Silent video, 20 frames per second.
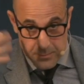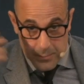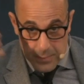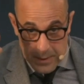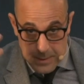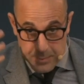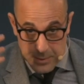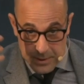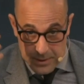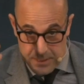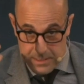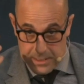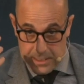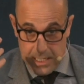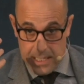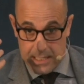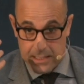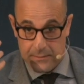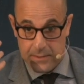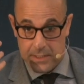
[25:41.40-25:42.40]
people
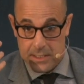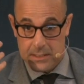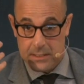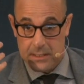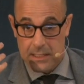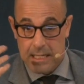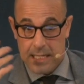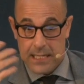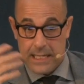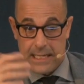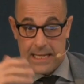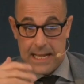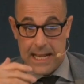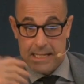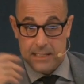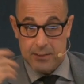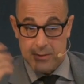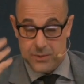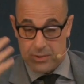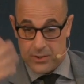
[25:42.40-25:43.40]
inside of us, and
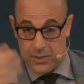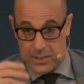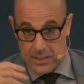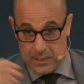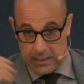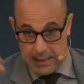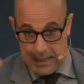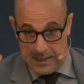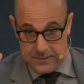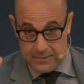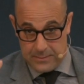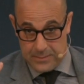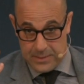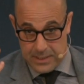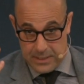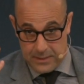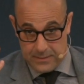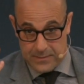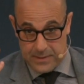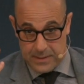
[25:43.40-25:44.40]
actors just allow
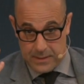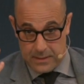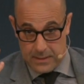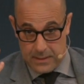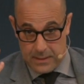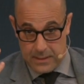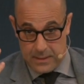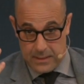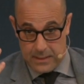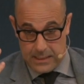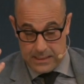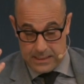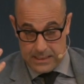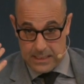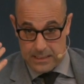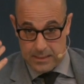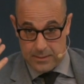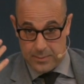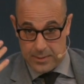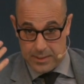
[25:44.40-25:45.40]
themselves uh,
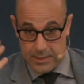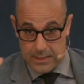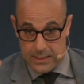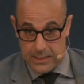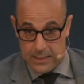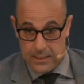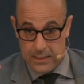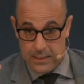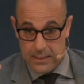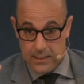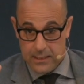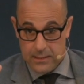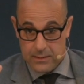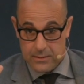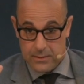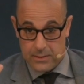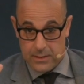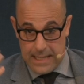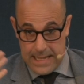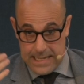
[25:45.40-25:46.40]
accessibility
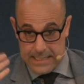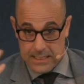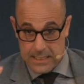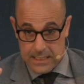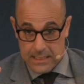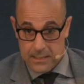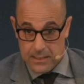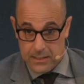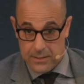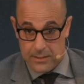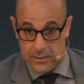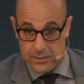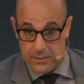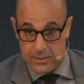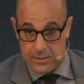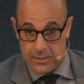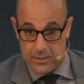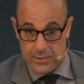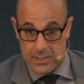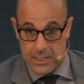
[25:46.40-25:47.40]
to access to, the,
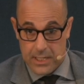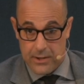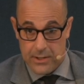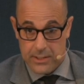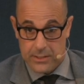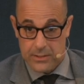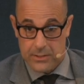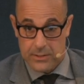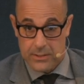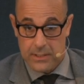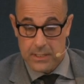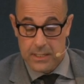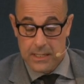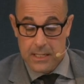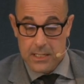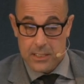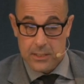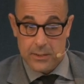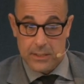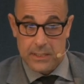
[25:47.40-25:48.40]
to those characters.
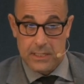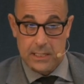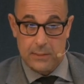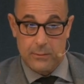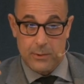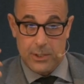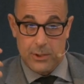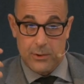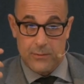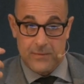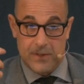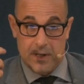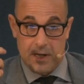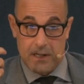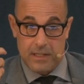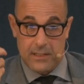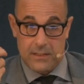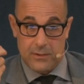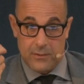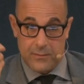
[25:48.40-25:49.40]
So I think what you've
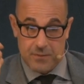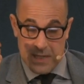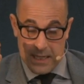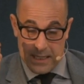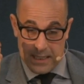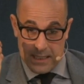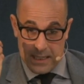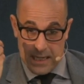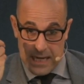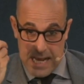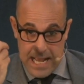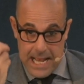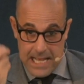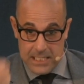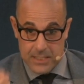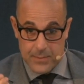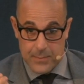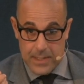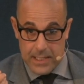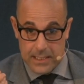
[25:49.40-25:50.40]
done is you've taken an
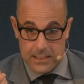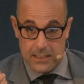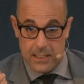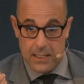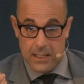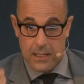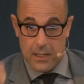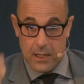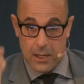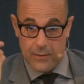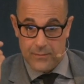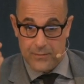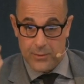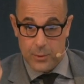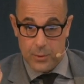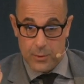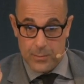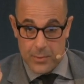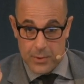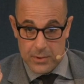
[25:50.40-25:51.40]
aspect of
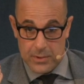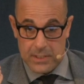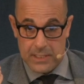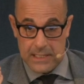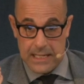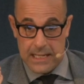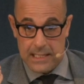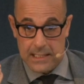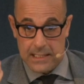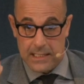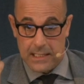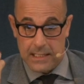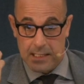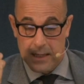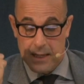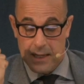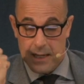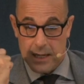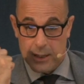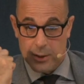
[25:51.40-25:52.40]
your personality
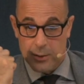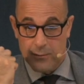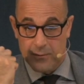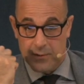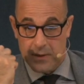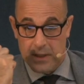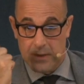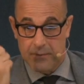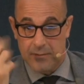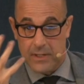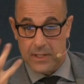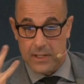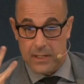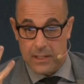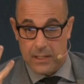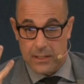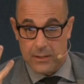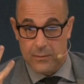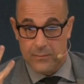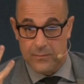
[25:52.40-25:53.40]
and you've given it
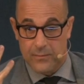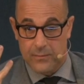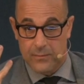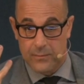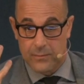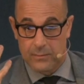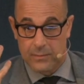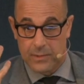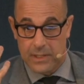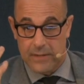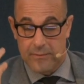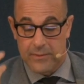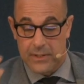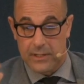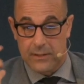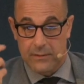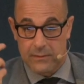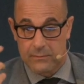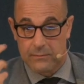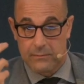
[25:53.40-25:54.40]
and you've given
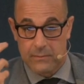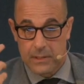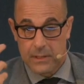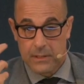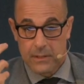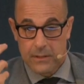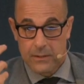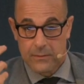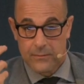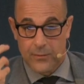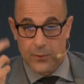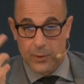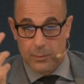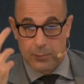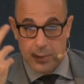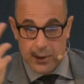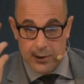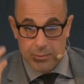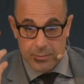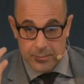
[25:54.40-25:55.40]
it full
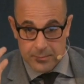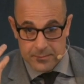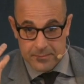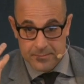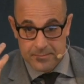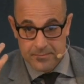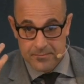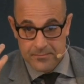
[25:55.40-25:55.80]
bloom,